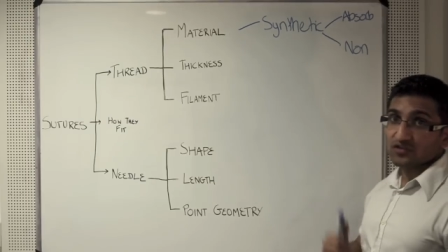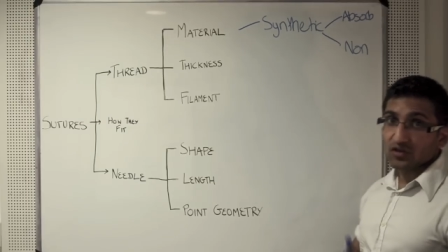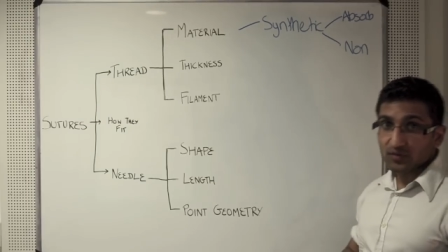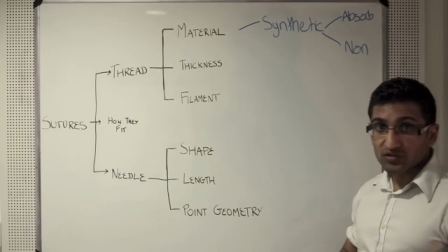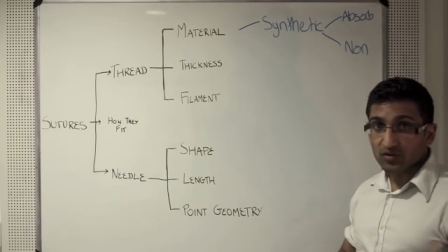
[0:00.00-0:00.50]
of
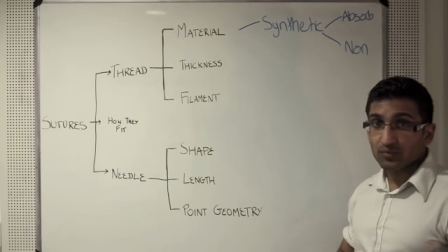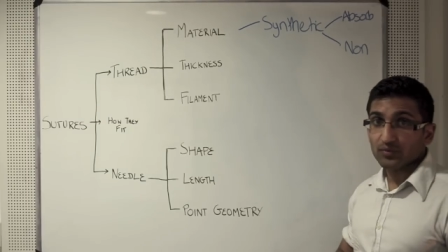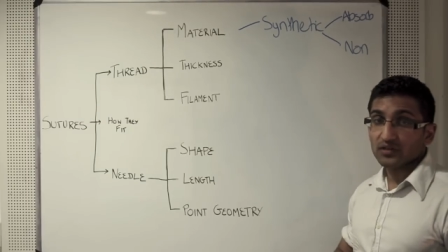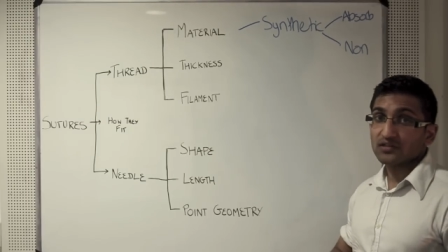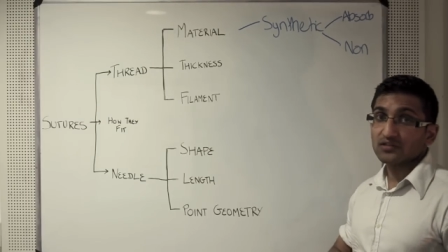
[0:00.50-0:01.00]
non
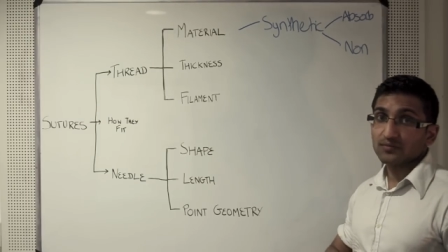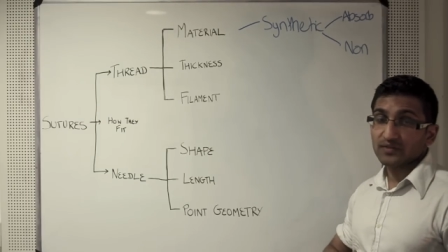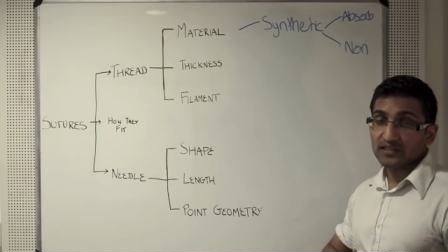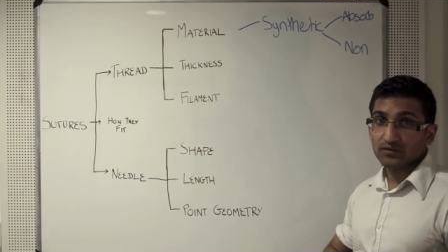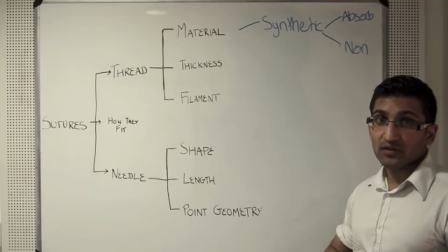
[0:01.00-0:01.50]
absorbable
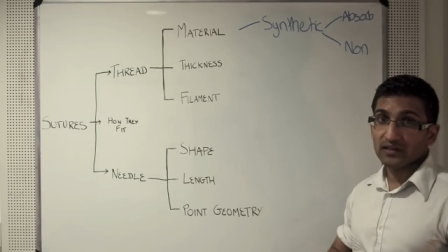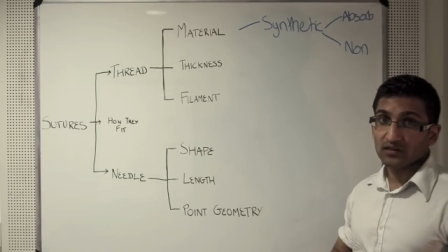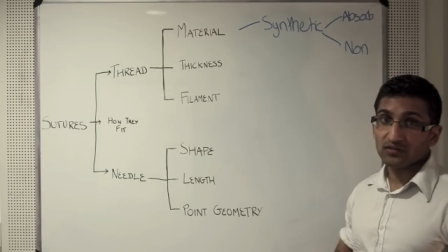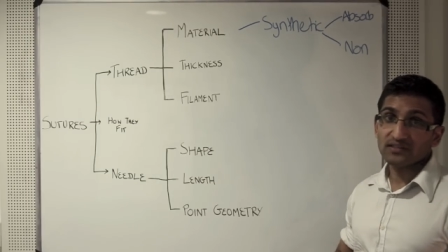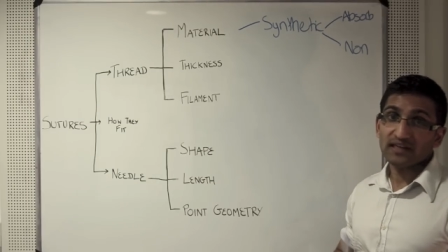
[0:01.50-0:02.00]
material
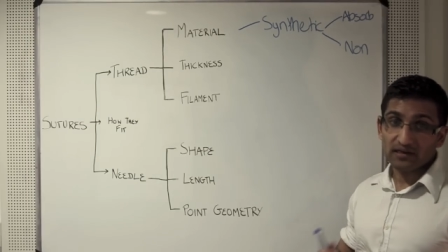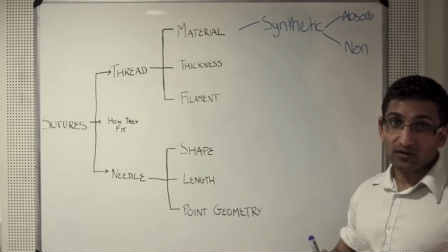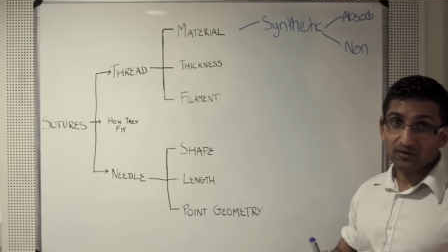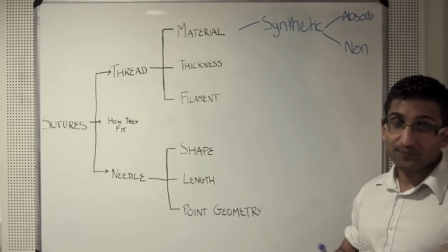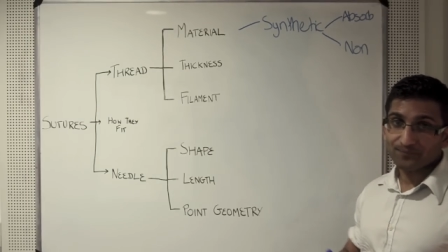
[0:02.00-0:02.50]
includes nylon.